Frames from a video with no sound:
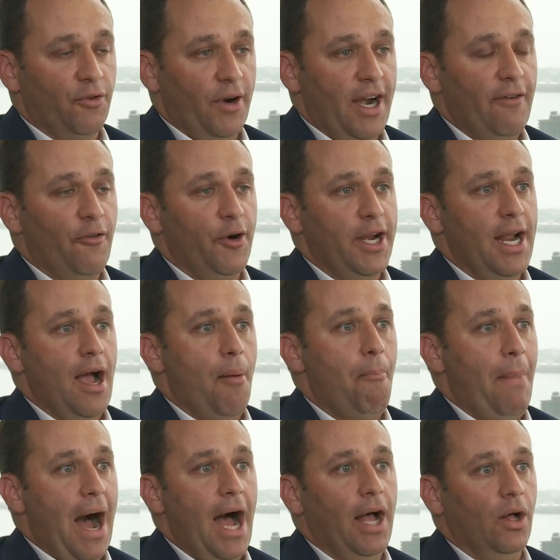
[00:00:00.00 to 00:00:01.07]
for every
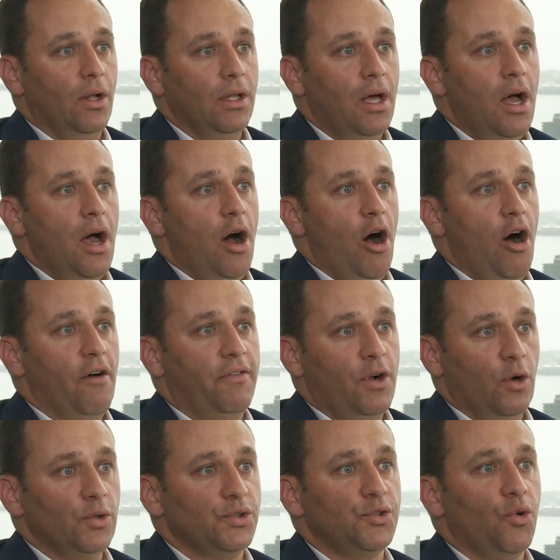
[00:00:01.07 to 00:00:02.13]
mile of
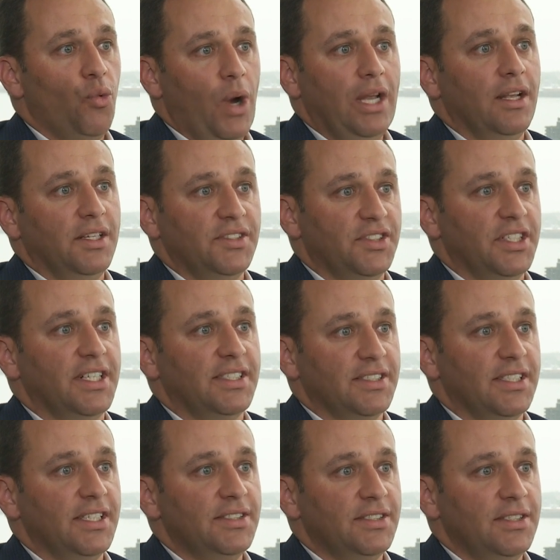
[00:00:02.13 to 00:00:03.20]
coastal wetlands that
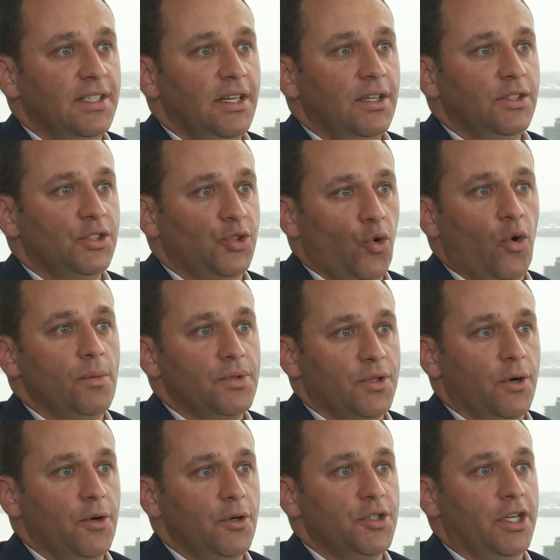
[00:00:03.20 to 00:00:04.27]
exists, storm
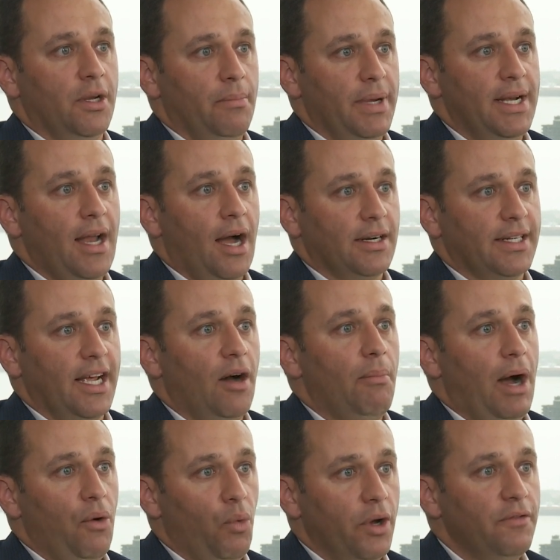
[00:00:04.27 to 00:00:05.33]
surge can be knocked down
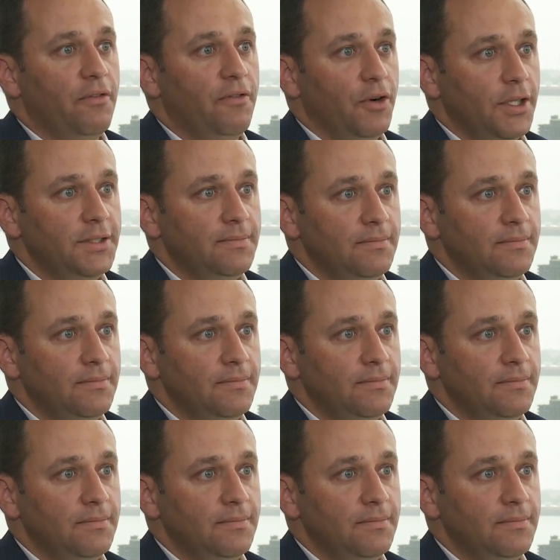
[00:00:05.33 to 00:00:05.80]
by one foot.